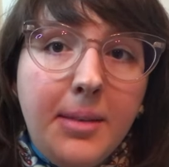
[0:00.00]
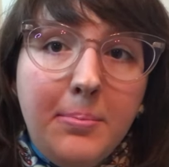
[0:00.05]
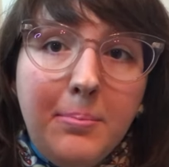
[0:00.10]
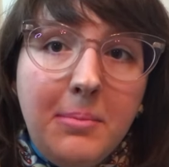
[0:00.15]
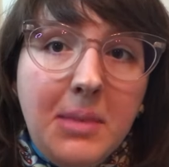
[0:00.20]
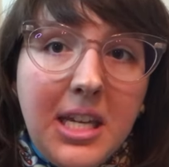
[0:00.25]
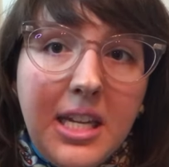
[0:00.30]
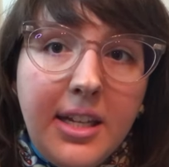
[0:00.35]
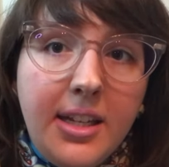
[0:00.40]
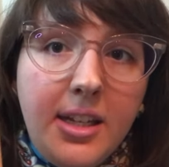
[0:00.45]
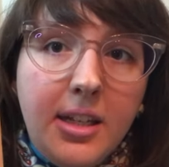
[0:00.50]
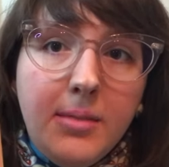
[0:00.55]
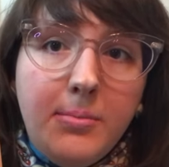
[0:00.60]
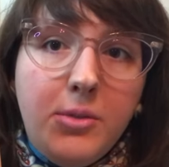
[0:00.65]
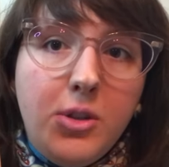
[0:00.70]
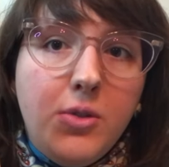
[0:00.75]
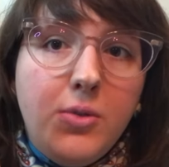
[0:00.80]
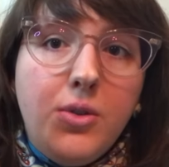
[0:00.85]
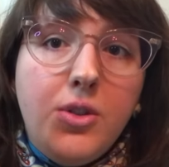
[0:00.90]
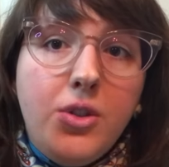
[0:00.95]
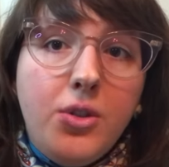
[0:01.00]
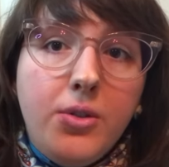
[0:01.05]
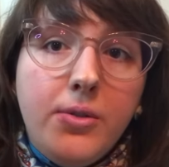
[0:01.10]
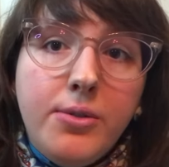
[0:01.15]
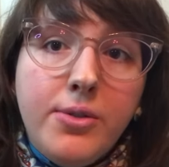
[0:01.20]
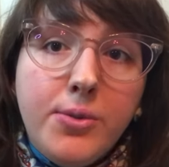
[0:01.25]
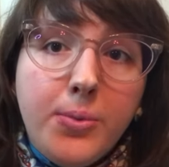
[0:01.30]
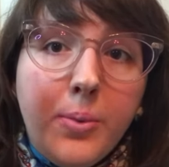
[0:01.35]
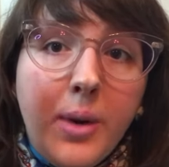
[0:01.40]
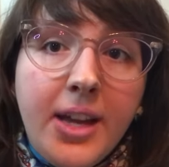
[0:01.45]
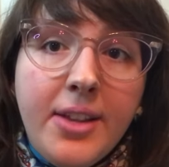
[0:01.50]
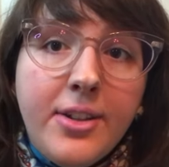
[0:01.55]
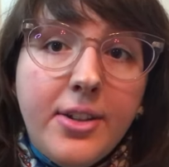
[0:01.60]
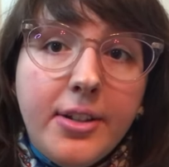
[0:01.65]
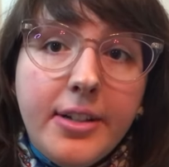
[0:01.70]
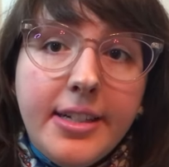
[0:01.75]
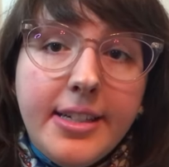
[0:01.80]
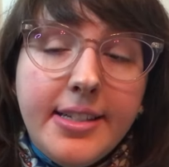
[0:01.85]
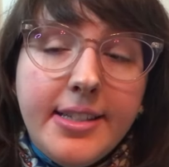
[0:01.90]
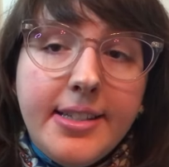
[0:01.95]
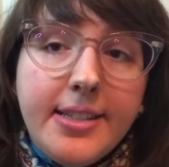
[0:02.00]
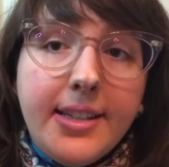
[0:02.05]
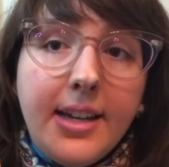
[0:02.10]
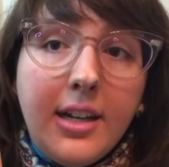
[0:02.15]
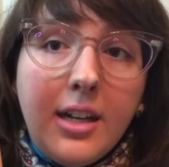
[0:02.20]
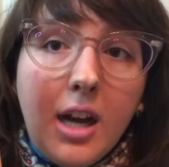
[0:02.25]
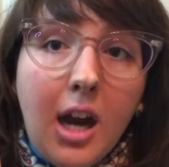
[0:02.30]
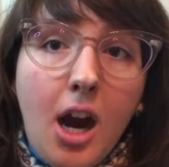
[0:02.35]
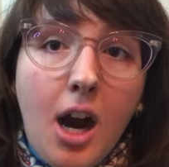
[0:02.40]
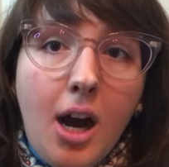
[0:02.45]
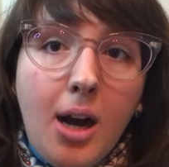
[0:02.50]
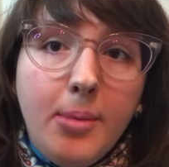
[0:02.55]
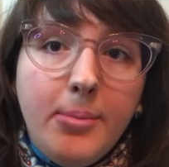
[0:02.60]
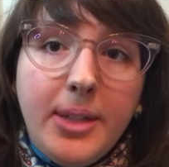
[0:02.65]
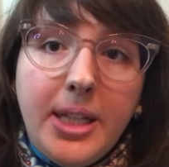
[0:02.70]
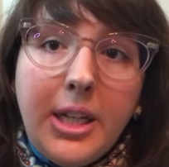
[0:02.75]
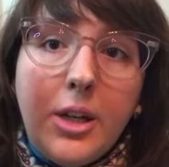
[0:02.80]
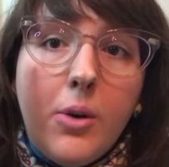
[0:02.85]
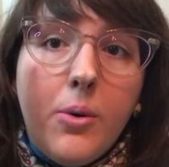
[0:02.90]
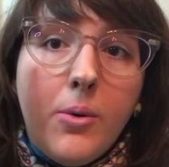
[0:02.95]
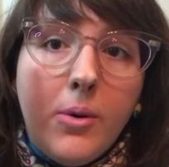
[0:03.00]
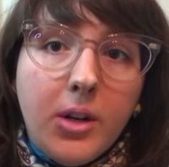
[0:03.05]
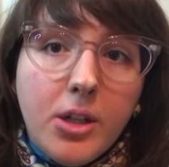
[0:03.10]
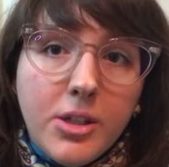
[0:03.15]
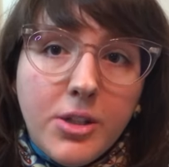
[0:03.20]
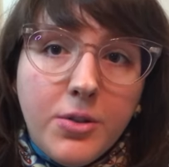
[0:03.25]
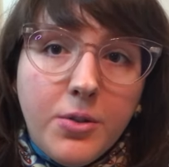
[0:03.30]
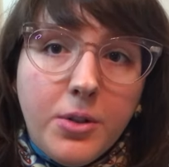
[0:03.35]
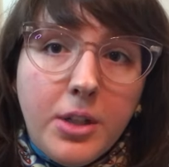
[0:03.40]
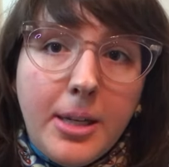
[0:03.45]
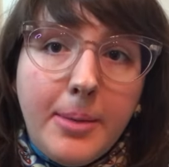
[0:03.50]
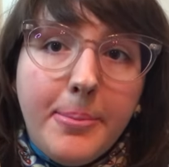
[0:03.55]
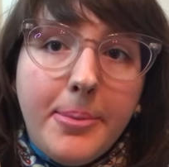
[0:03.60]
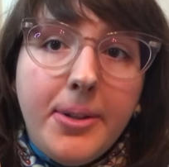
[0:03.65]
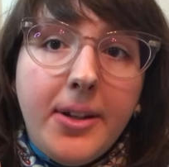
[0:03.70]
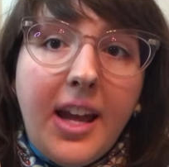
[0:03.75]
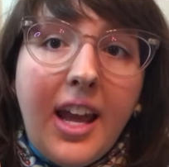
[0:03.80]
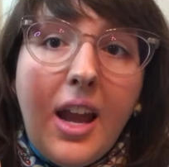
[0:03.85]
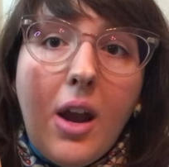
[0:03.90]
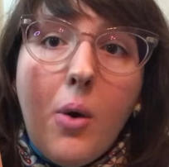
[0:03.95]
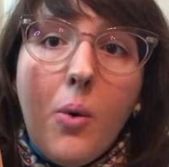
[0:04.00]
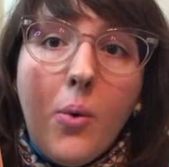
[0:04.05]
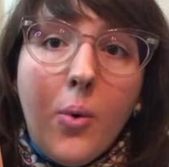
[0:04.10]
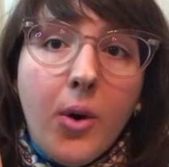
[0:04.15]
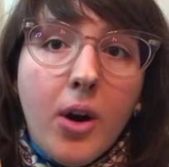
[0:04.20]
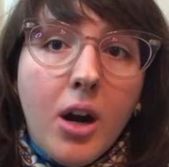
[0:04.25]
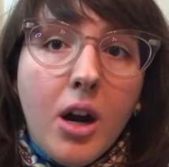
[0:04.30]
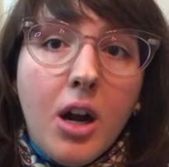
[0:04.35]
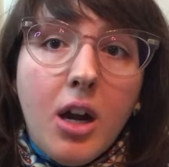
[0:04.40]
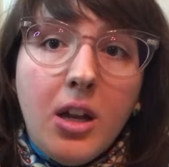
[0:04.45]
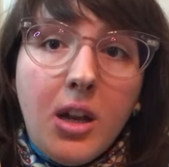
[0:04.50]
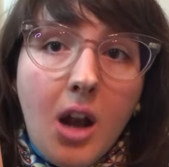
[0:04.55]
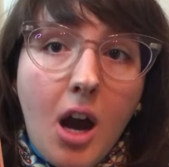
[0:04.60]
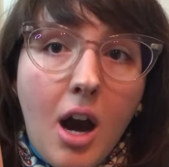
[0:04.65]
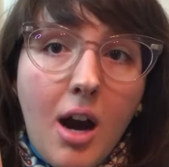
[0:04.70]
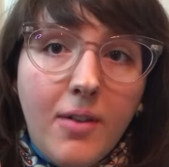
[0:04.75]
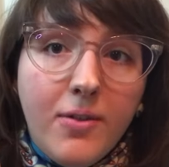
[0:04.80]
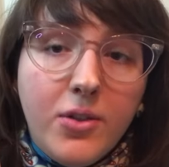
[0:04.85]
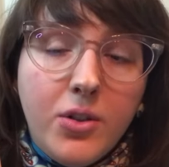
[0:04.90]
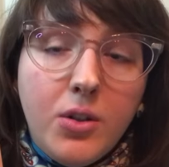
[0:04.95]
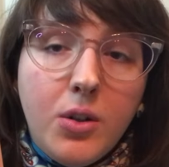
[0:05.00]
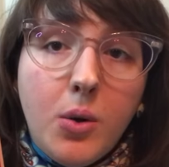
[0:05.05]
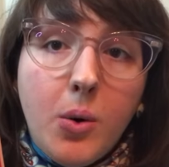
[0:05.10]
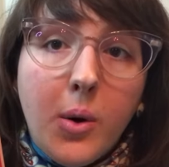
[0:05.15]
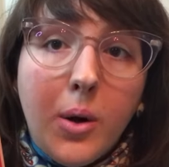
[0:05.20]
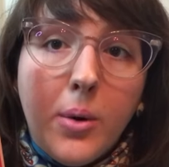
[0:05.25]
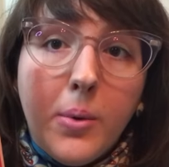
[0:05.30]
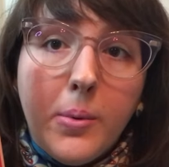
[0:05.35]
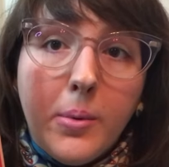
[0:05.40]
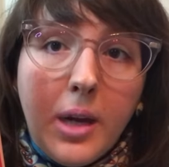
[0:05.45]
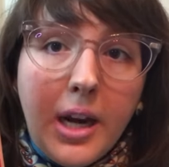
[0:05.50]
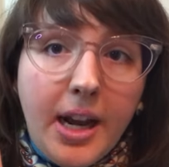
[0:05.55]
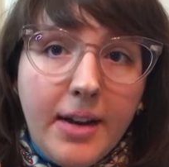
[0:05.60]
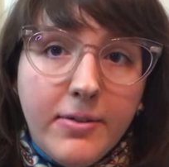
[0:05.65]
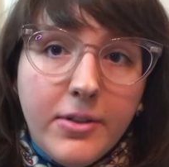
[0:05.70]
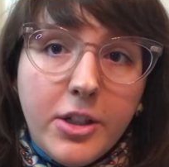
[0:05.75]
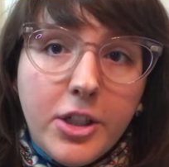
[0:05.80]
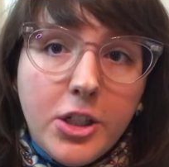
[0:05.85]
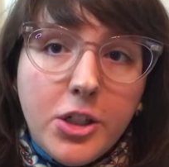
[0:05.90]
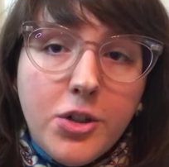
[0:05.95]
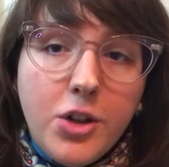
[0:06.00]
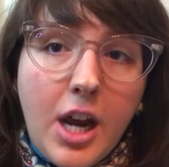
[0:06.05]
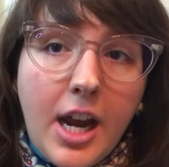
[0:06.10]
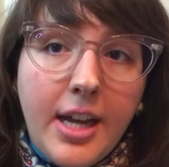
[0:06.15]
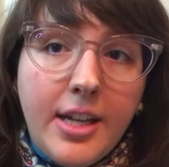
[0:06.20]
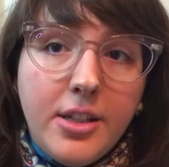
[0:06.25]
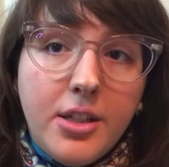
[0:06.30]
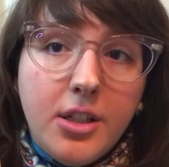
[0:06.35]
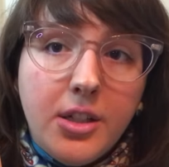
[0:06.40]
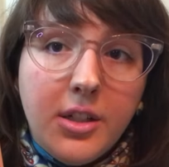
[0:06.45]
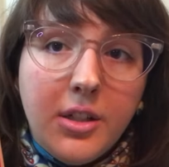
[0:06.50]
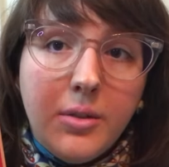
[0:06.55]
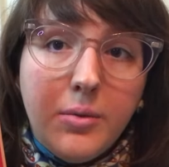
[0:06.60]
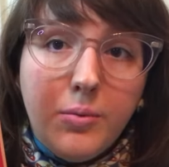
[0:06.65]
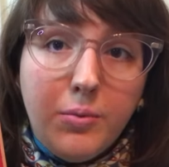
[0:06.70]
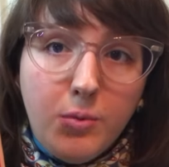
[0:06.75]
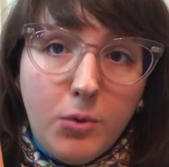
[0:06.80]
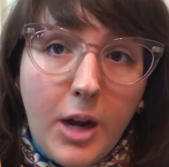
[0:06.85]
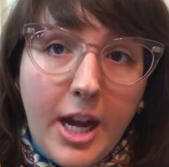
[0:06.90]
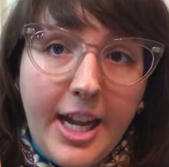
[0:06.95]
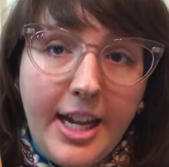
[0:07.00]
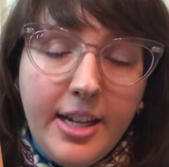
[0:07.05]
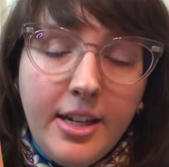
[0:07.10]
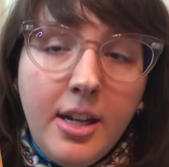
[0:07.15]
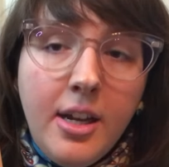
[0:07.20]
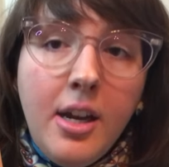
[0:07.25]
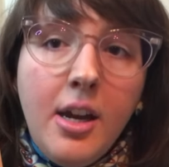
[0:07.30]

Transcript: medium you choose, whether it's a comic or a screenplay or a novel or whatever you're trying to write.